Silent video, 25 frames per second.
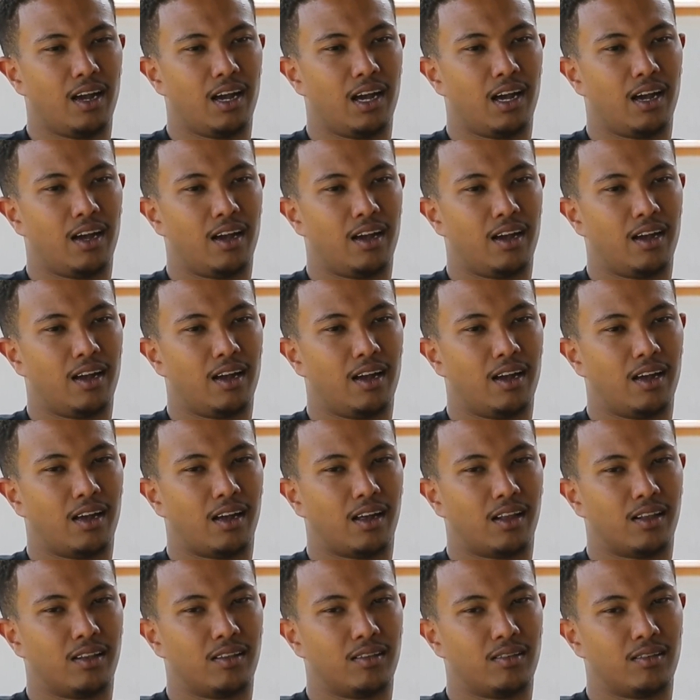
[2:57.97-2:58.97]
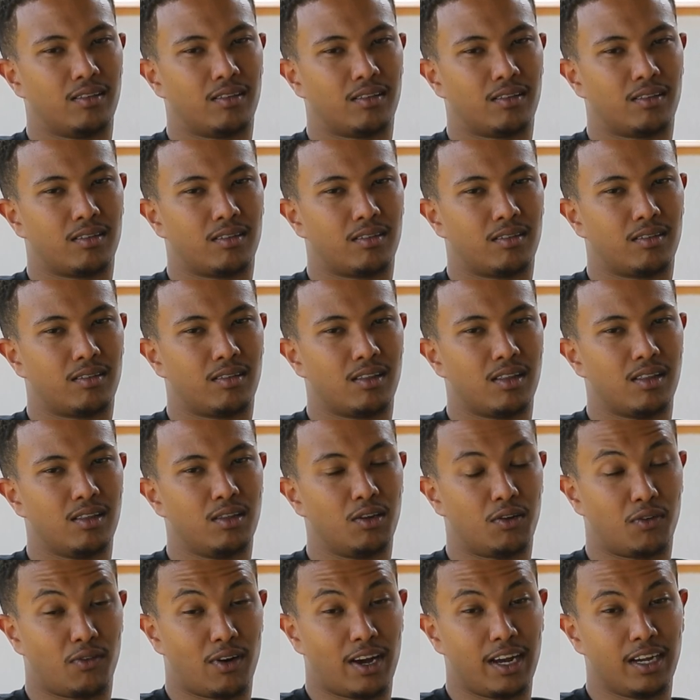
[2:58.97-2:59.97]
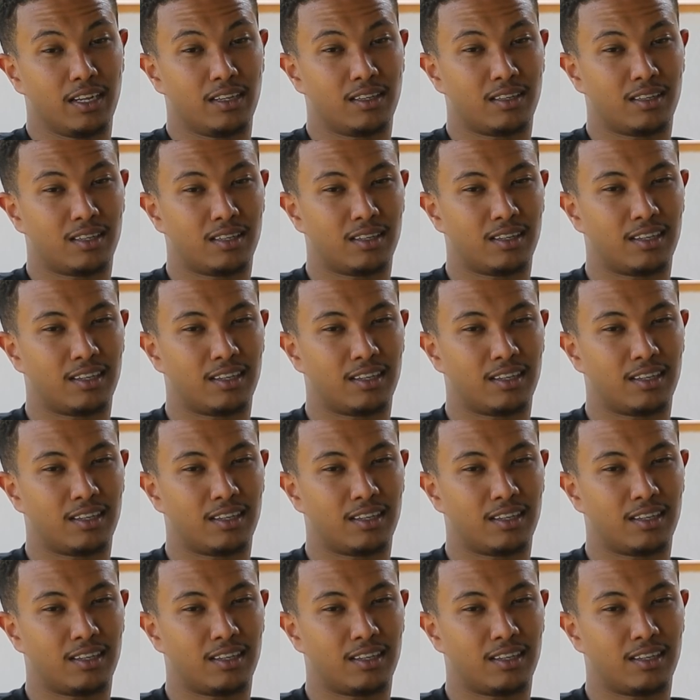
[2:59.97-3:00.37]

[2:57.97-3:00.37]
And the right